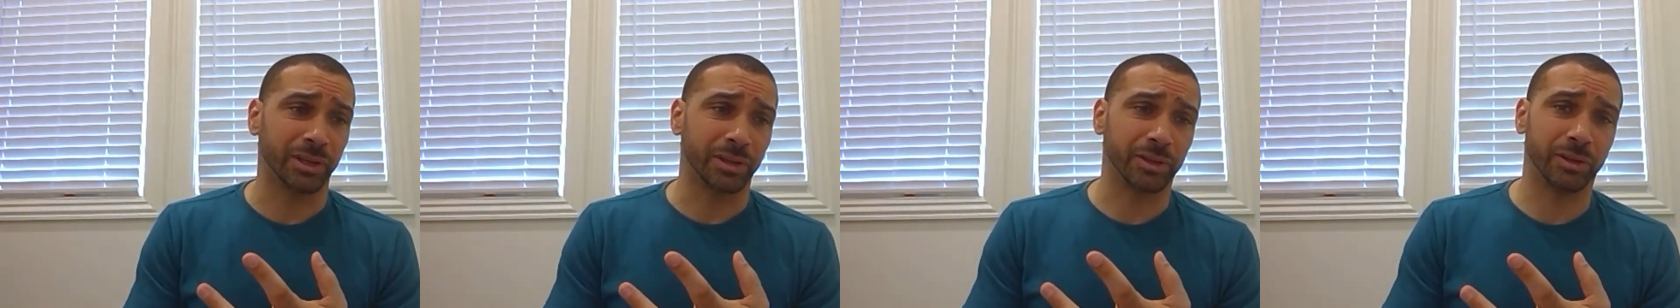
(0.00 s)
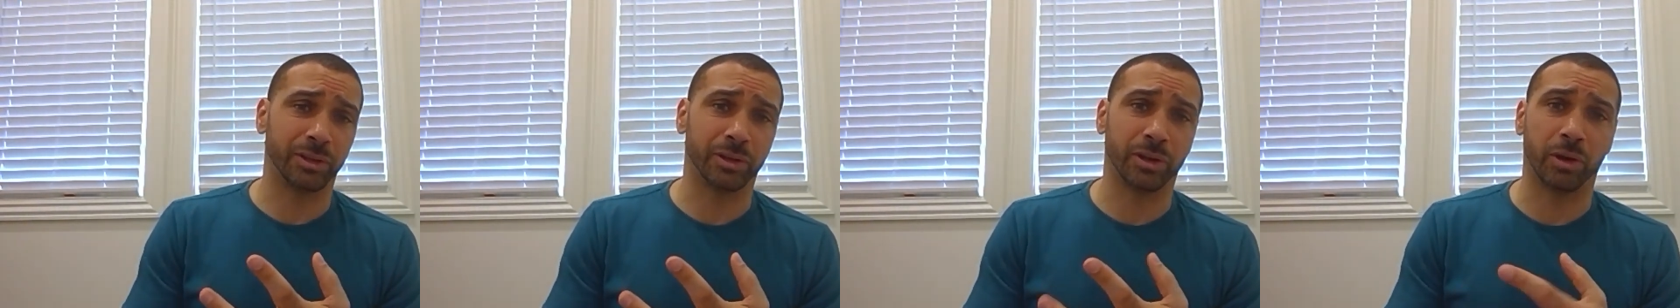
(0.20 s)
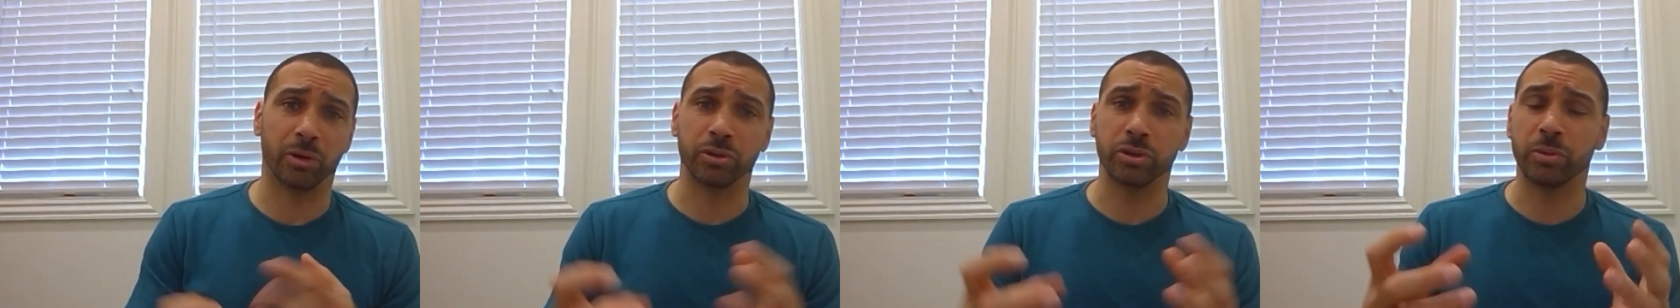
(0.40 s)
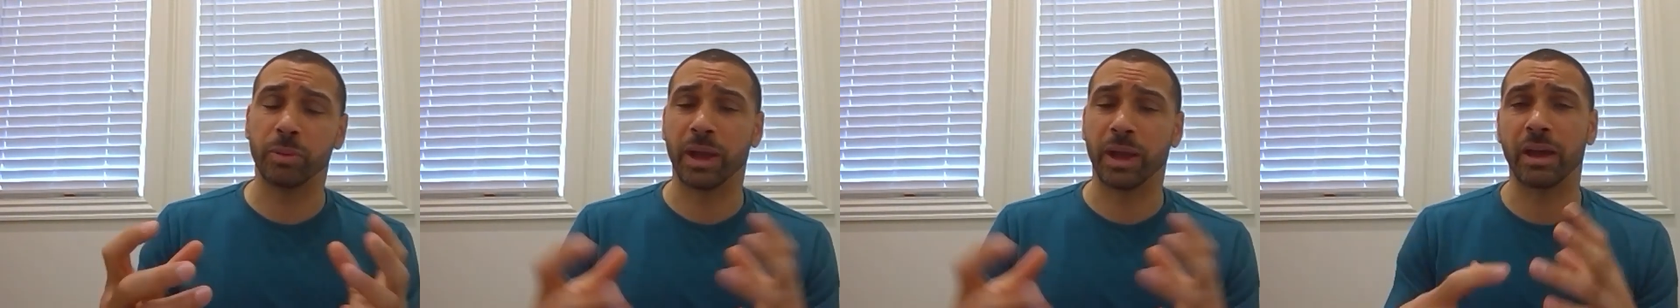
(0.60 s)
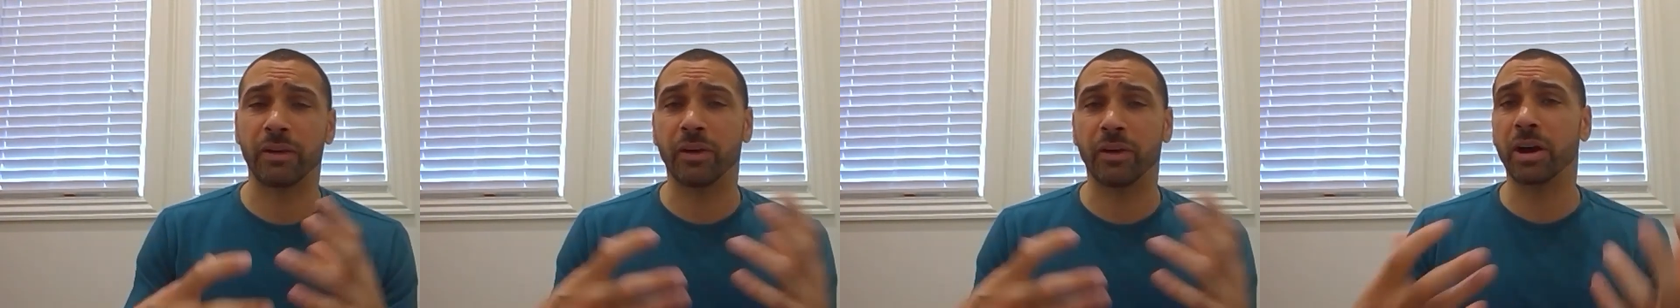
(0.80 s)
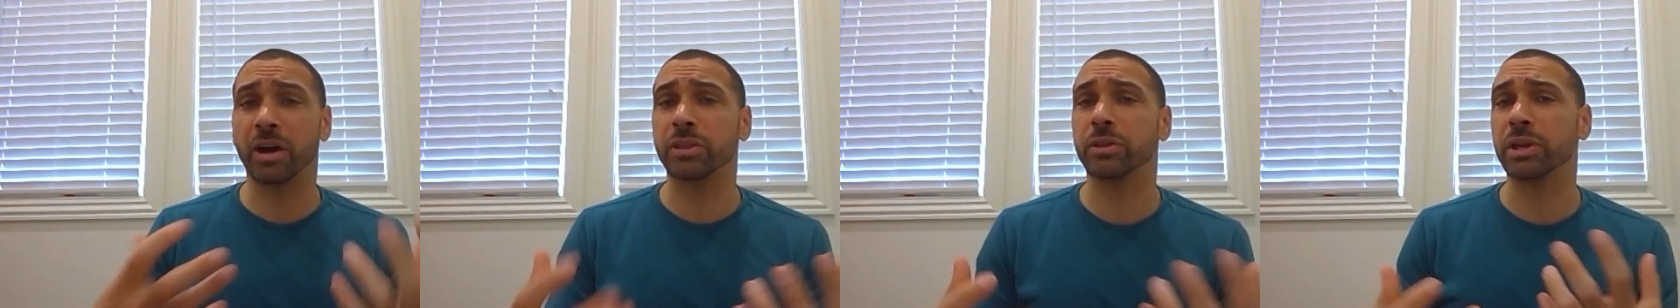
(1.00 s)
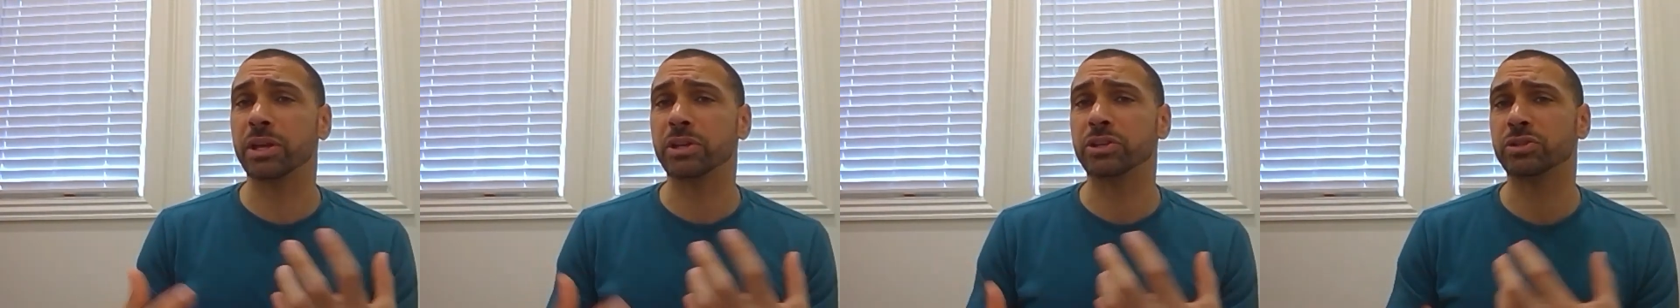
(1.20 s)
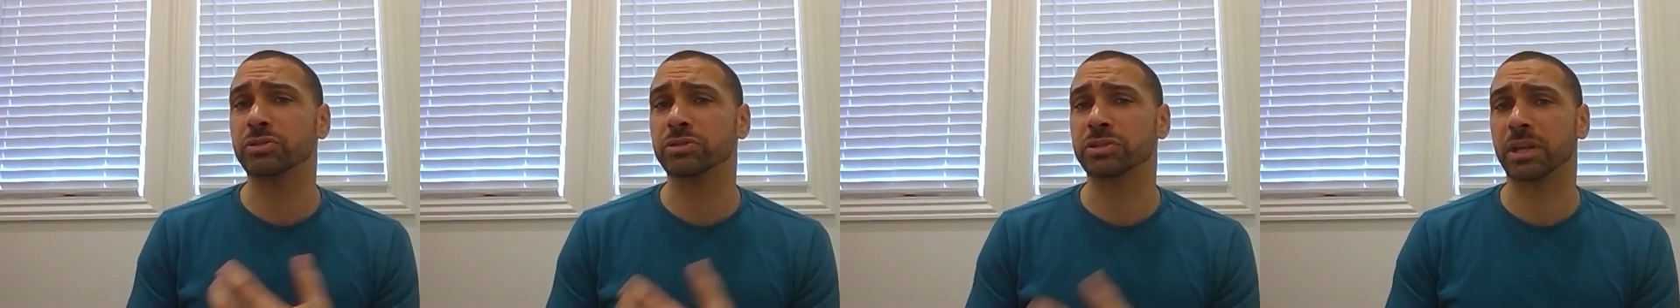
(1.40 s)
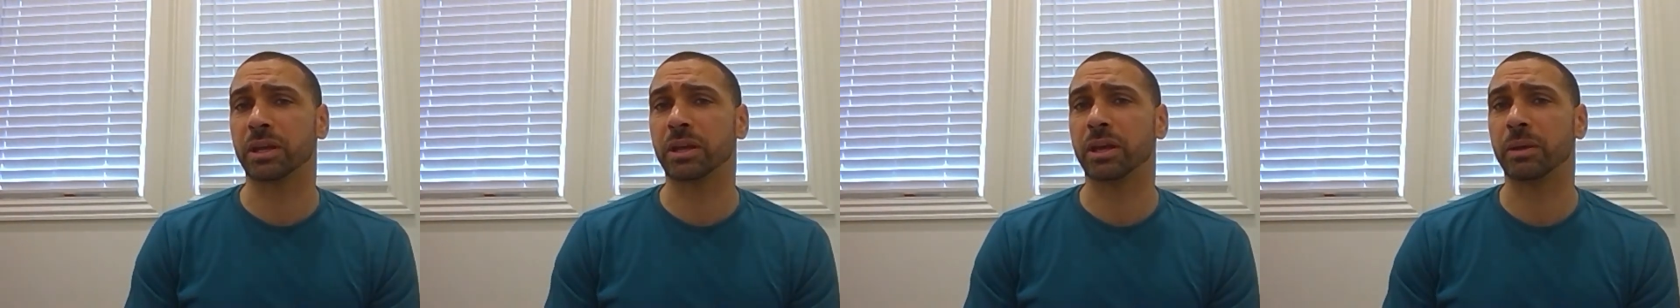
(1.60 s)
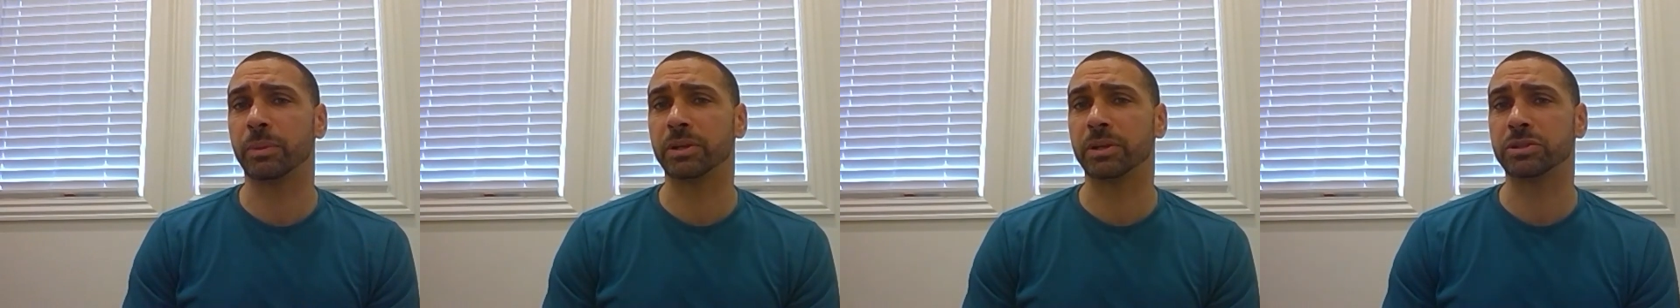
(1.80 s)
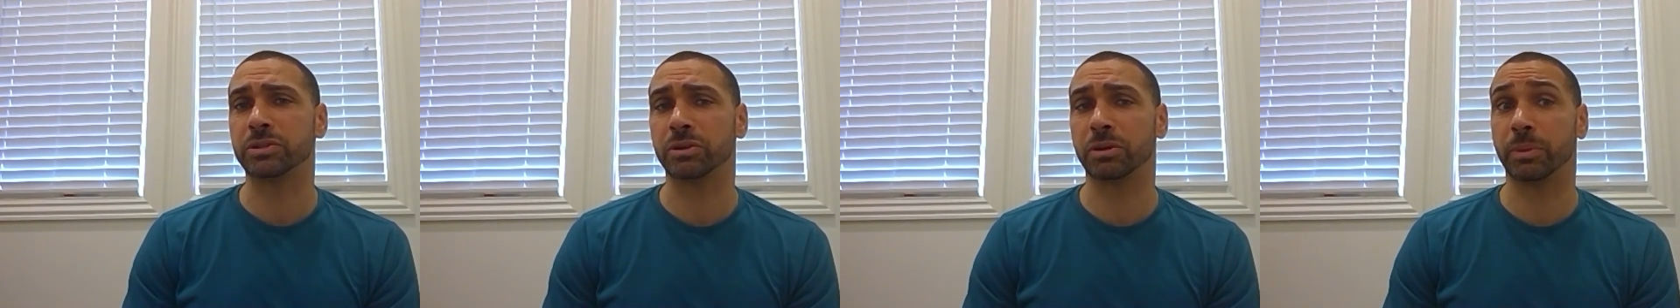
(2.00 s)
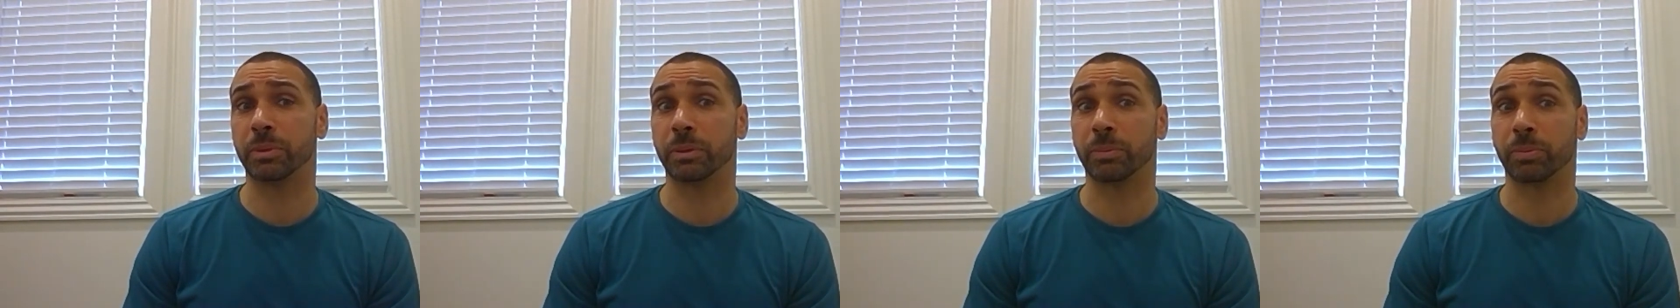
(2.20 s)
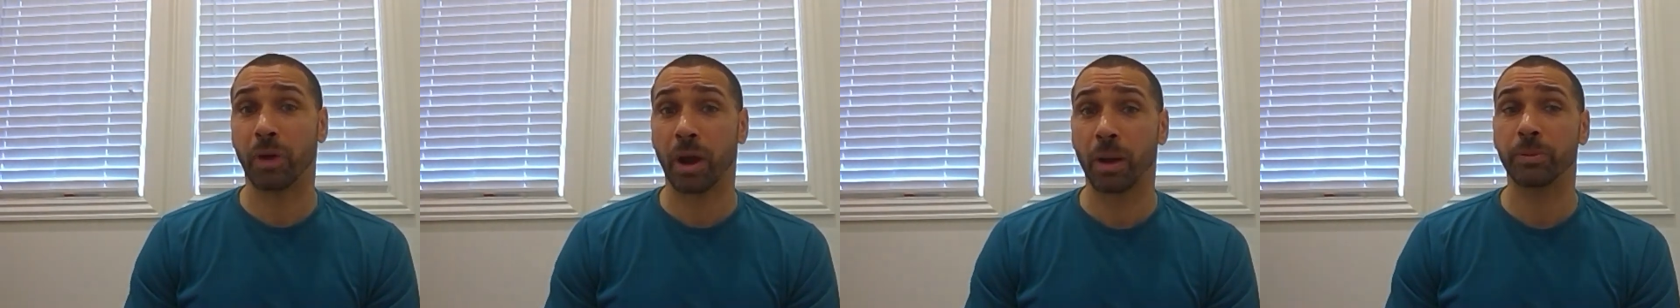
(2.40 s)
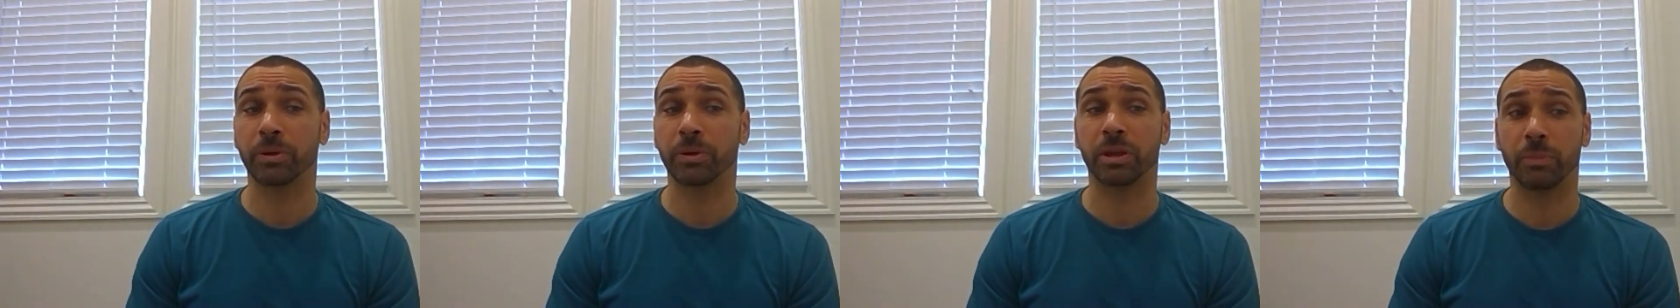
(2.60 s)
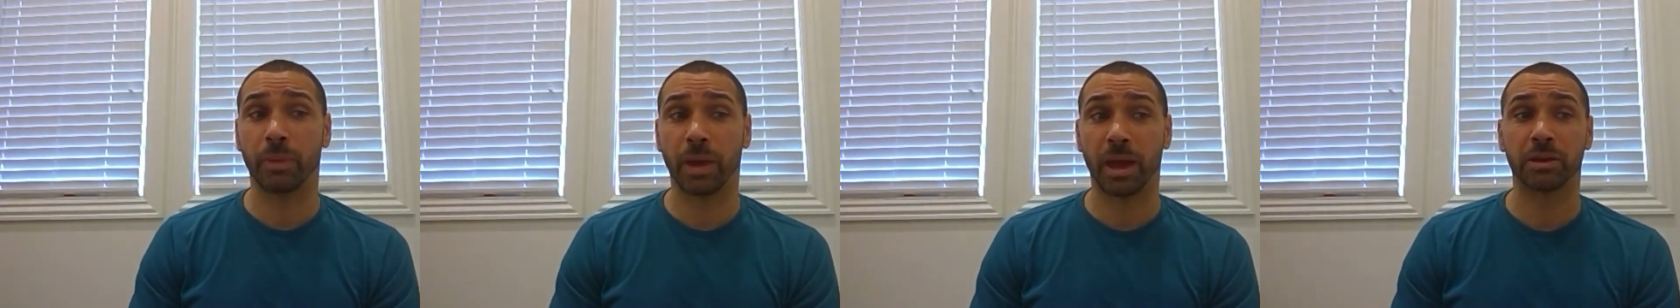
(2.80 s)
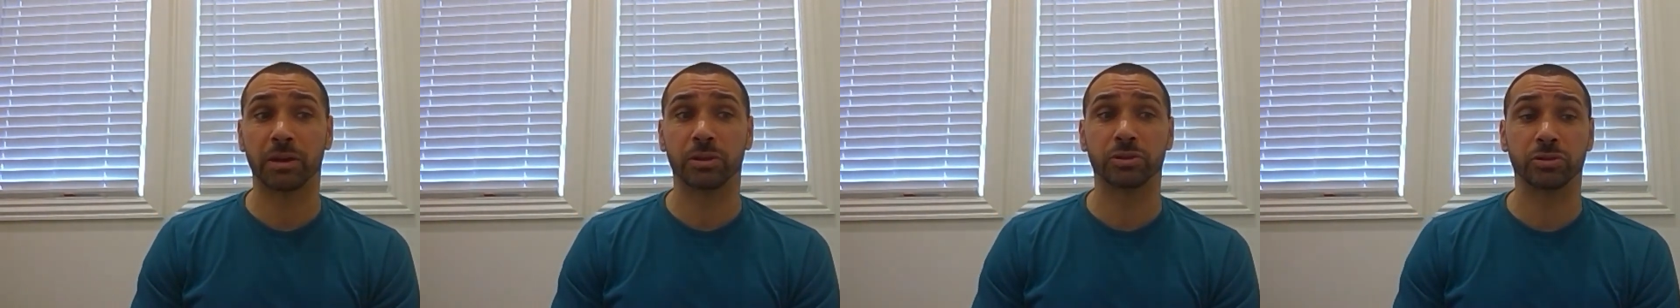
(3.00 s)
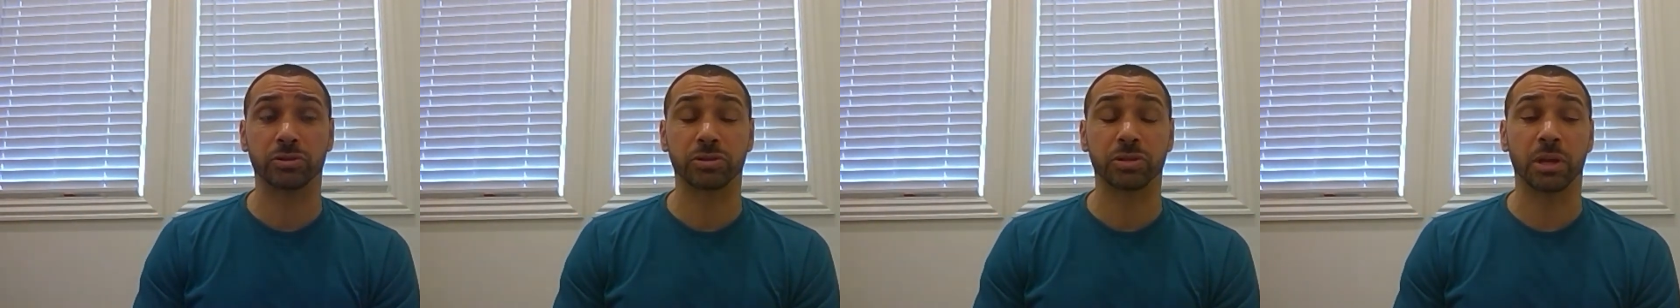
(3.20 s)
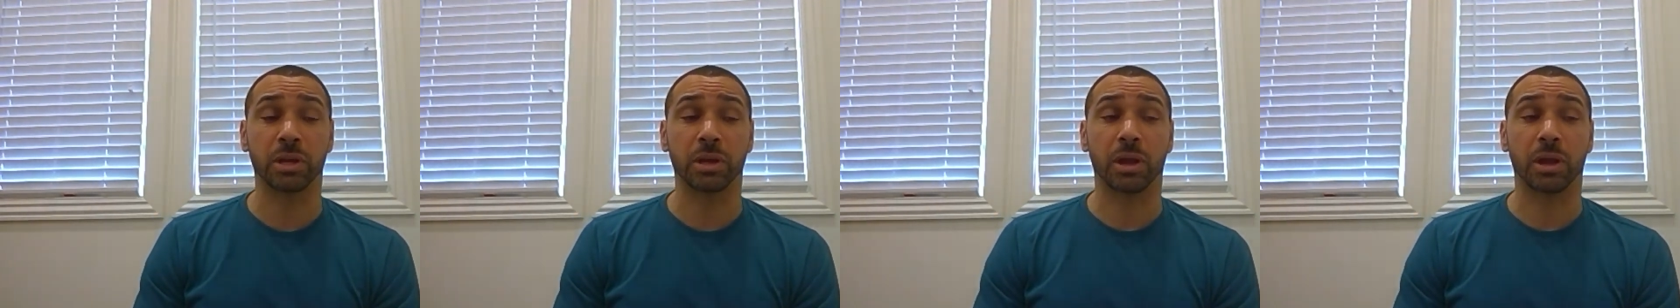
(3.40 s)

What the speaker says: you might have other issues that come into it. But property managers